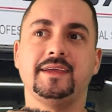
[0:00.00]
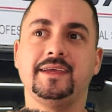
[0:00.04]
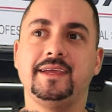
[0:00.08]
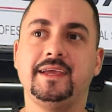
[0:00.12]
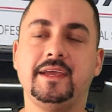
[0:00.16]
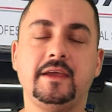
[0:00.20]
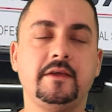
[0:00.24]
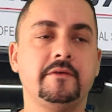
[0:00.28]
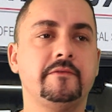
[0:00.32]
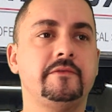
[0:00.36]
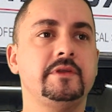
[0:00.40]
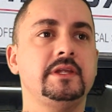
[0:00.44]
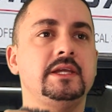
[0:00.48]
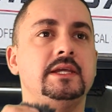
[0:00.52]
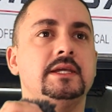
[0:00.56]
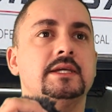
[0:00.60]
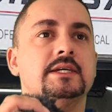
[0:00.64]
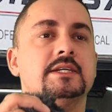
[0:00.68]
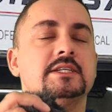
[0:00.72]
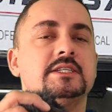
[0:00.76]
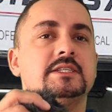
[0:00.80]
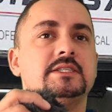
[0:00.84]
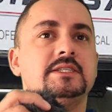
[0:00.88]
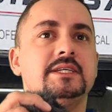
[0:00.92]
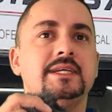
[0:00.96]
every
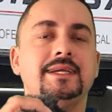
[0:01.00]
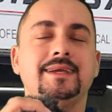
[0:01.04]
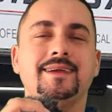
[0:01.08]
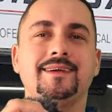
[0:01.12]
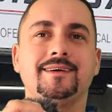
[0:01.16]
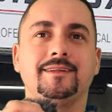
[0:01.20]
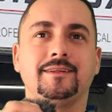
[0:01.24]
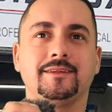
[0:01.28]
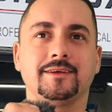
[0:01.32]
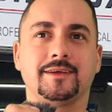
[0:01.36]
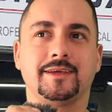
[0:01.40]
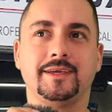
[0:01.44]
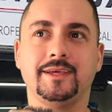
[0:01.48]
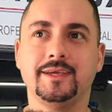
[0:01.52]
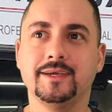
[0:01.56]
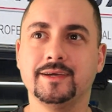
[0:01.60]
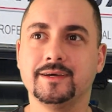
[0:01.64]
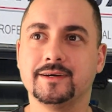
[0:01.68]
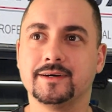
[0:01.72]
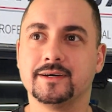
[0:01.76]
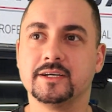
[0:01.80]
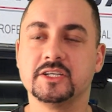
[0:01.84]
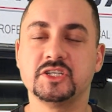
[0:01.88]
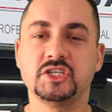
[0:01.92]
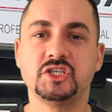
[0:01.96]
single
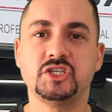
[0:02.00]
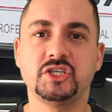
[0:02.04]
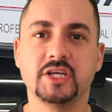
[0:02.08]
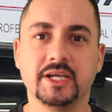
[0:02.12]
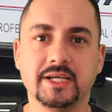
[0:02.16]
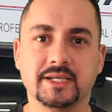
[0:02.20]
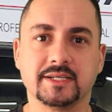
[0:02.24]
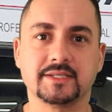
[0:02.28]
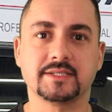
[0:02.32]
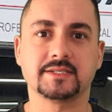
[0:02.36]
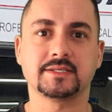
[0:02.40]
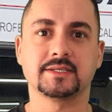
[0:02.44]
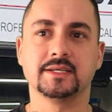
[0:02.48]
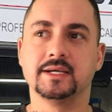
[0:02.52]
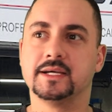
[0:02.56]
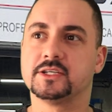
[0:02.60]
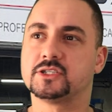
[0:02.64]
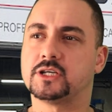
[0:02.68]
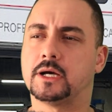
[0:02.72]
gear shakes.